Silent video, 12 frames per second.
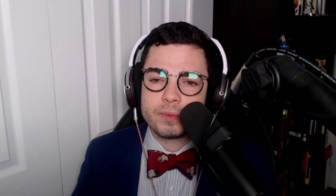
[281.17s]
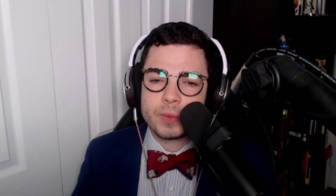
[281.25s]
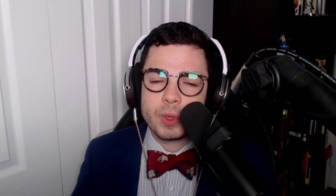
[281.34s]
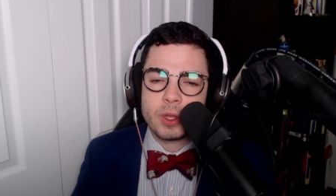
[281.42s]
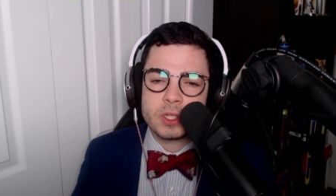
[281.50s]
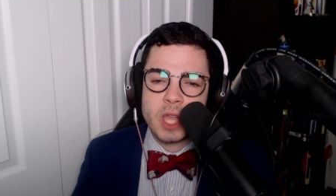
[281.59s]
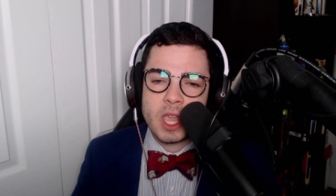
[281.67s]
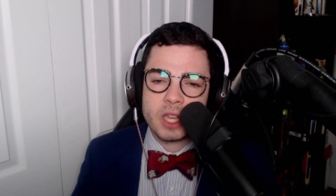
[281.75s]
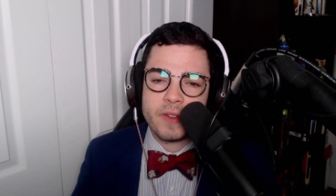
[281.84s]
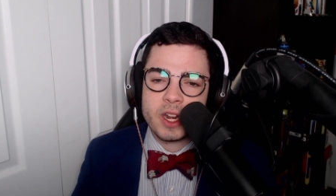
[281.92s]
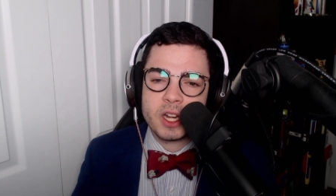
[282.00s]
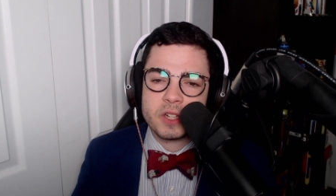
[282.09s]
He'll take
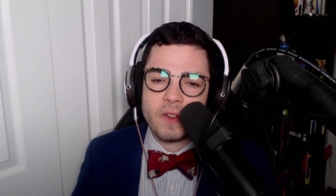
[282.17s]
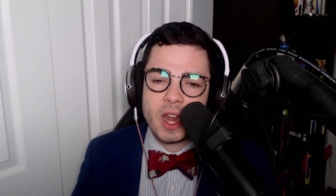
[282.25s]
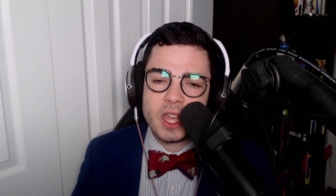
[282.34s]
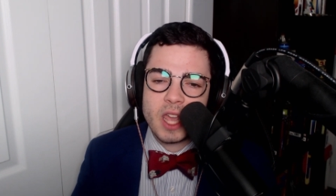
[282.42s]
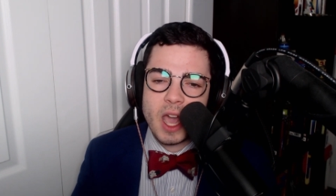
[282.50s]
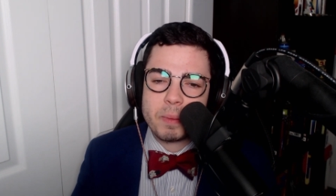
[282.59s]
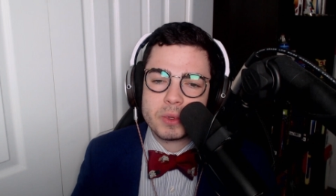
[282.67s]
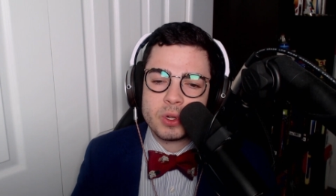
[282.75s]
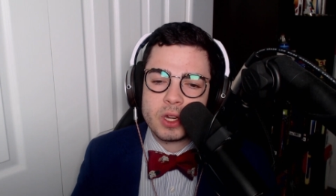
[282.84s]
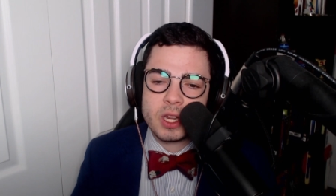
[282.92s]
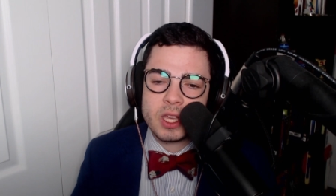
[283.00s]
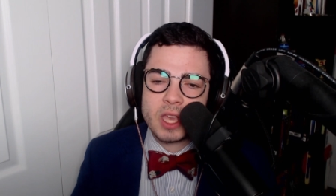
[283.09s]
advantage of any
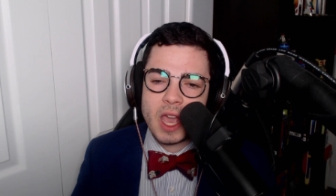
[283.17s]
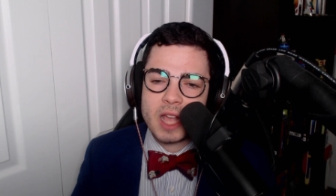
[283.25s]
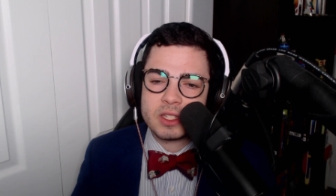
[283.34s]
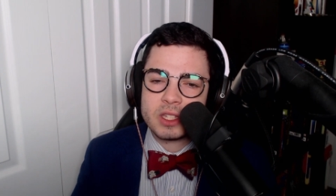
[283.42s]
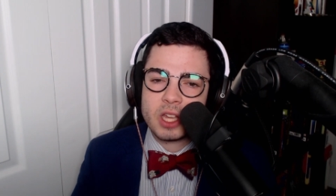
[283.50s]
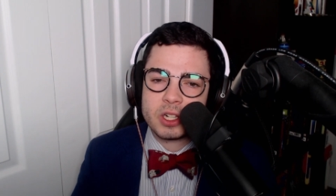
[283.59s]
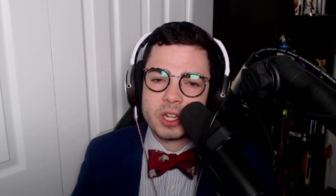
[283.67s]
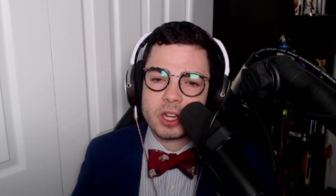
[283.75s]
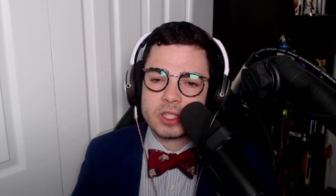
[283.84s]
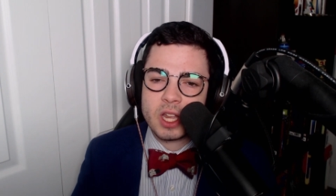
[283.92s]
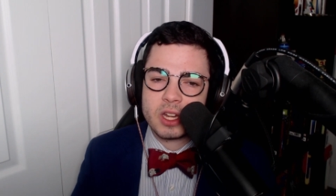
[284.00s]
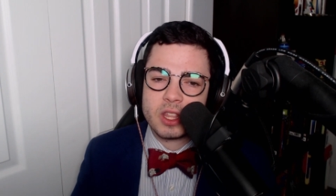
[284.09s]
opportunity he gets. And the Undertaker
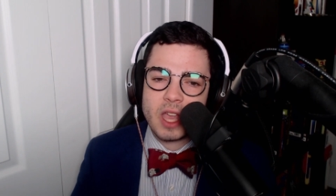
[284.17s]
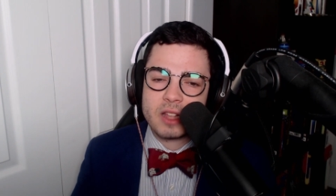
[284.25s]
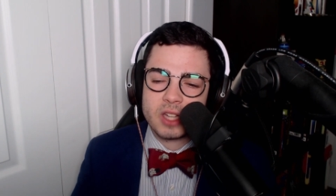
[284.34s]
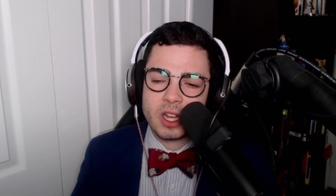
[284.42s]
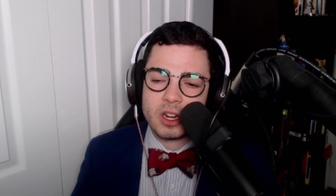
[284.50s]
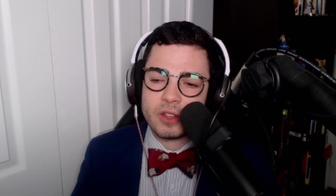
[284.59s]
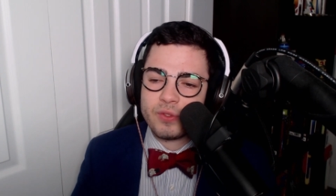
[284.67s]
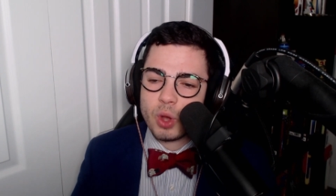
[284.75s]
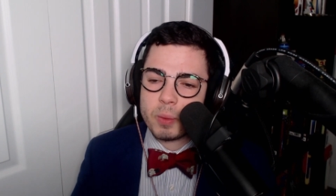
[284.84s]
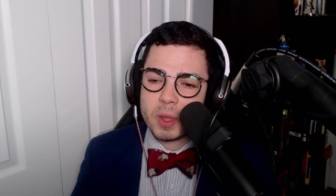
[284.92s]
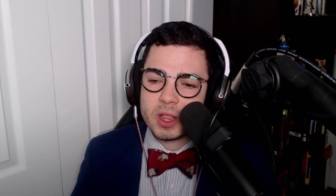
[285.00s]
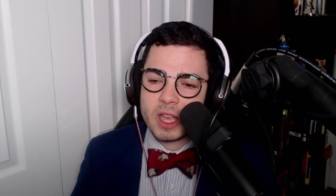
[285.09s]
sent to the outside on the floor,
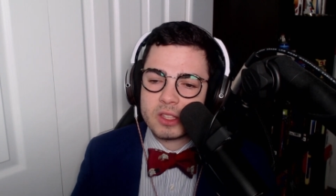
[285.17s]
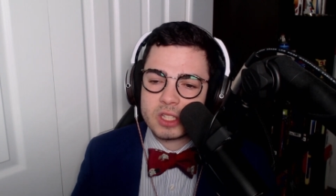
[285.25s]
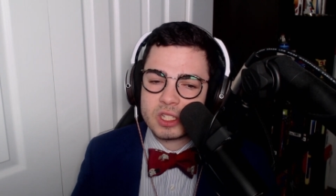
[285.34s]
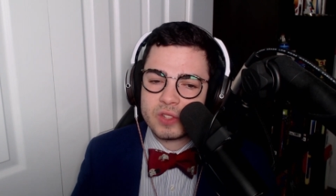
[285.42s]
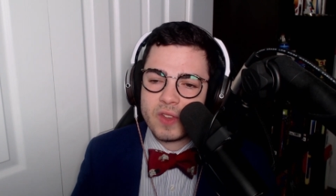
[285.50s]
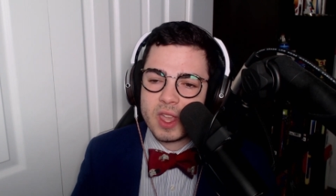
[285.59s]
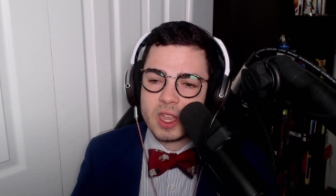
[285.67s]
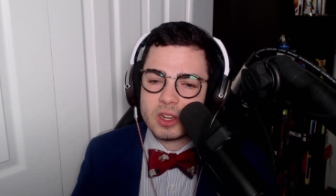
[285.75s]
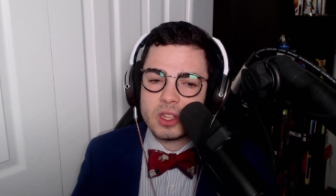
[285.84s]
but lands on his feet.